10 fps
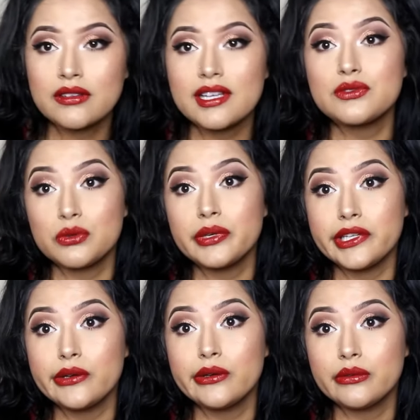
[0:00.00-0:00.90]
that's what
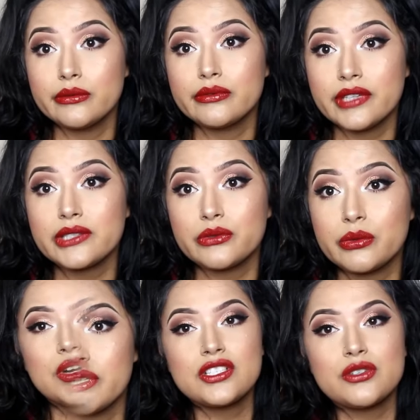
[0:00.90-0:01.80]
we do. If you guys
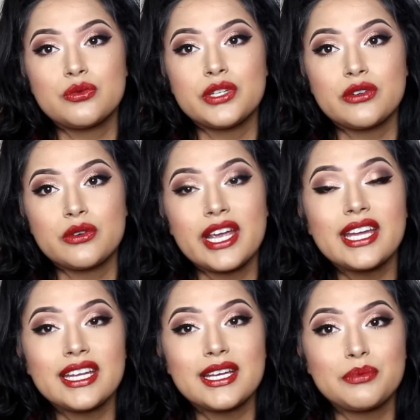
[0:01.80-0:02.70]
want to
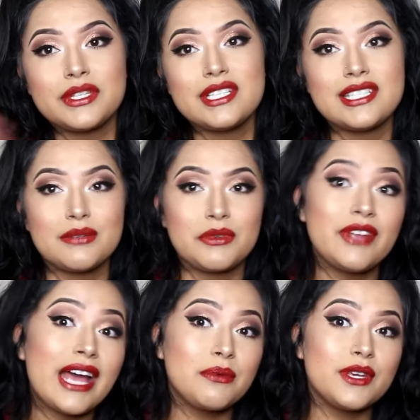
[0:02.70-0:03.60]
recreate it, please
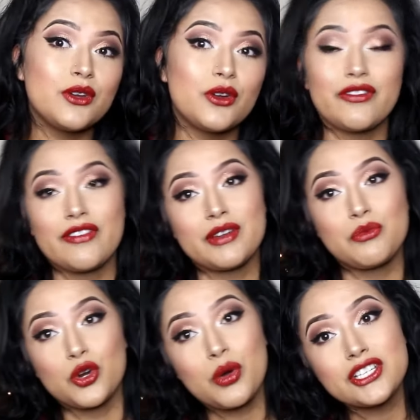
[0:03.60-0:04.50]
tag me, or if you have
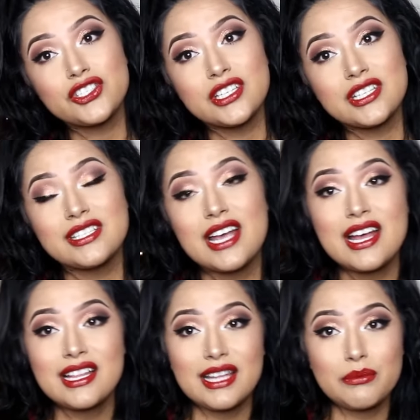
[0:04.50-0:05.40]
any more questions,
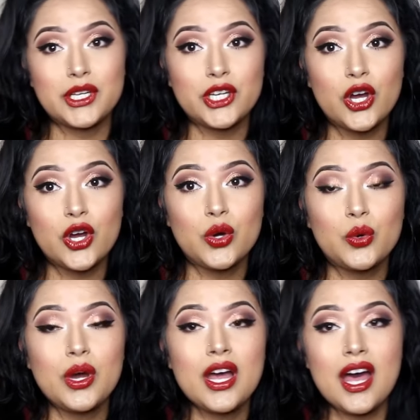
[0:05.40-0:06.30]
let me
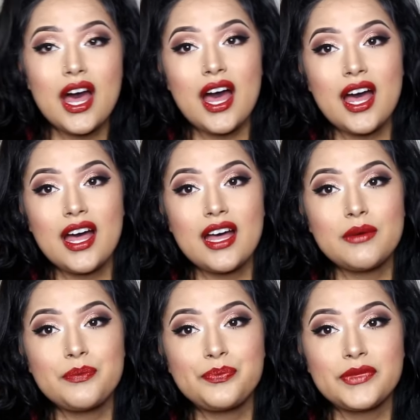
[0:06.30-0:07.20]
know.
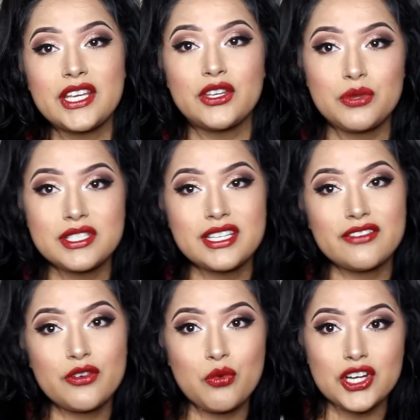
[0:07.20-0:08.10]
Thank you once
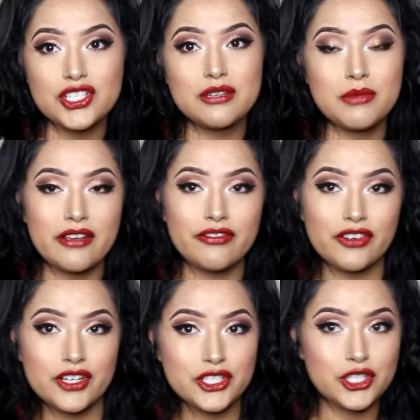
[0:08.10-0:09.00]
again for watching my
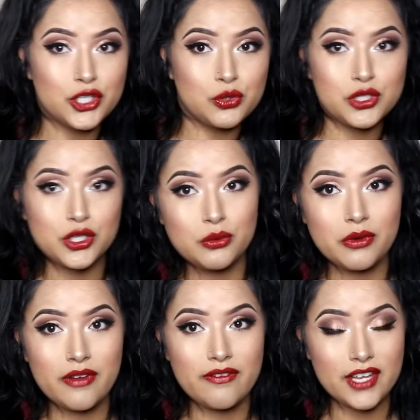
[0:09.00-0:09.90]
first
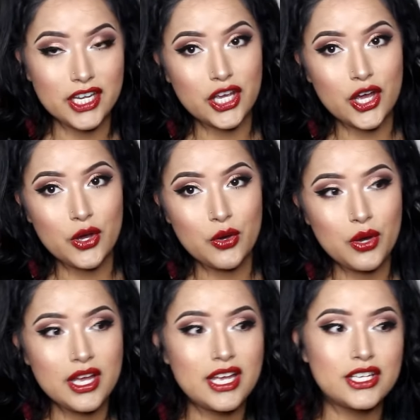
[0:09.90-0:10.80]
YouTube
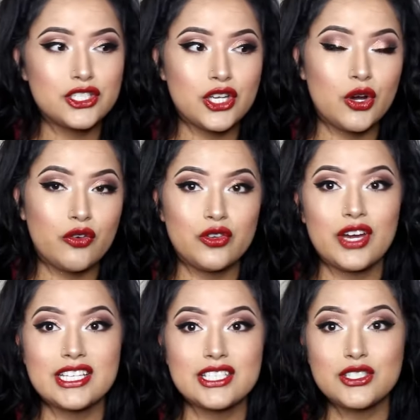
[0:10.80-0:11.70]
video. So
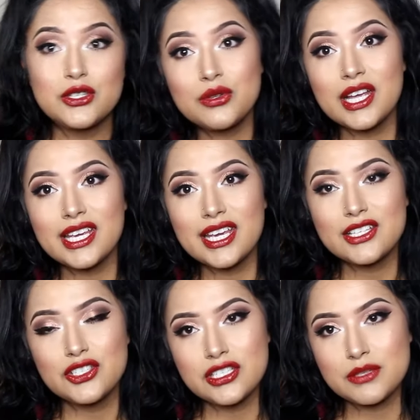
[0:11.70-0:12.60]
if you guys do
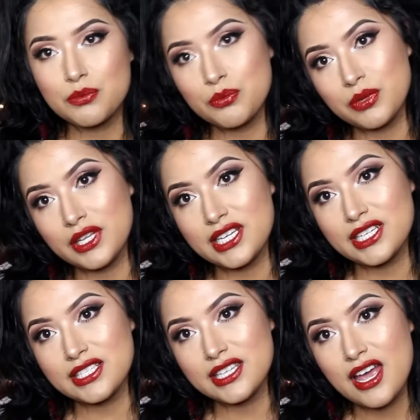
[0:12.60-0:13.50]
like it, just
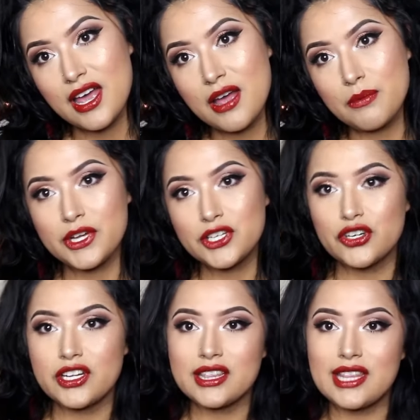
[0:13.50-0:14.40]
please
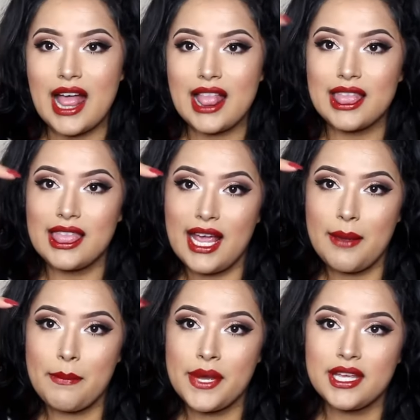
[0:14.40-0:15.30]
make sure to hit that
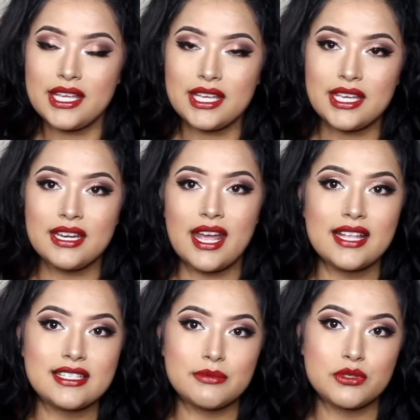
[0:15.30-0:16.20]
like button
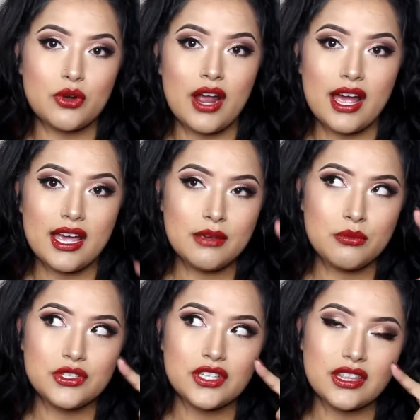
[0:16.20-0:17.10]
and
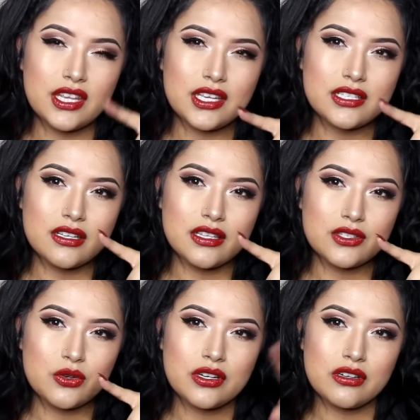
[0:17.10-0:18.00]
subscribe, which I think it's
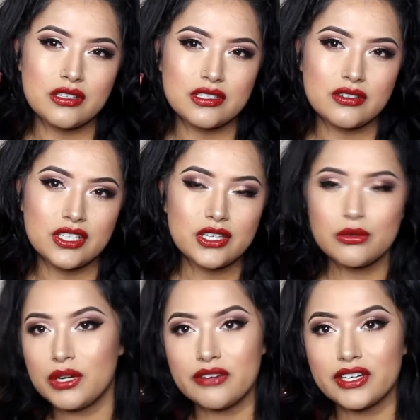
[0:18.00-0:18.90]
on this corner or this corner,
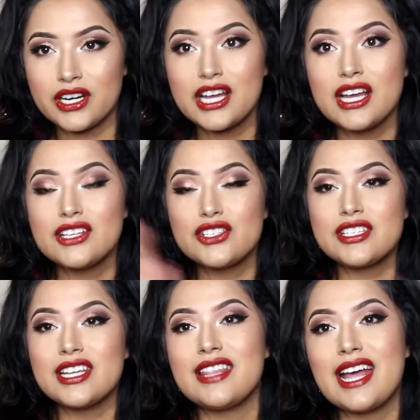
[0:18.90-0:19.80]
whatever.
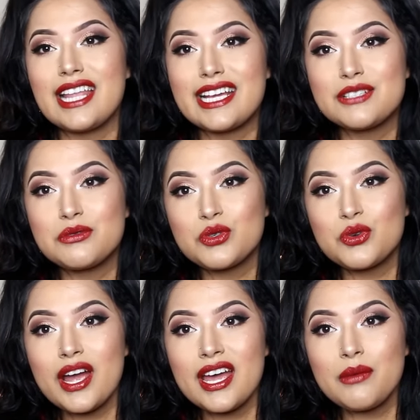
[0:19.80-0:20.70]
Just hit that like and
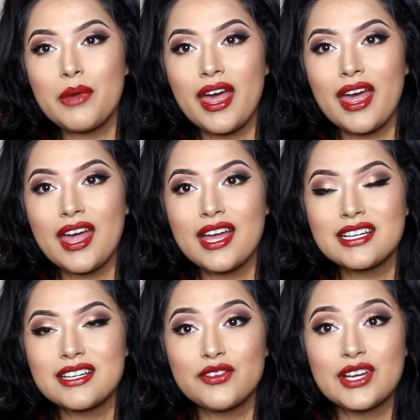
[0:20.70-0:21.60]
subscribe.
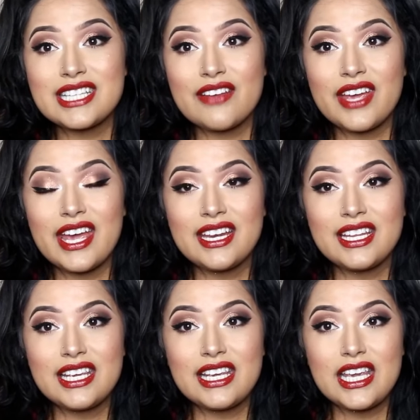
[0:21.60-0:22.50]
And if you guys have
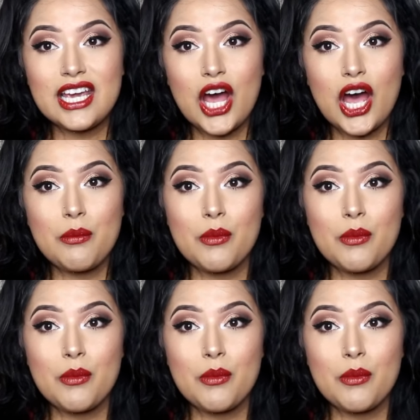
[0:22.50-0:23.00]
any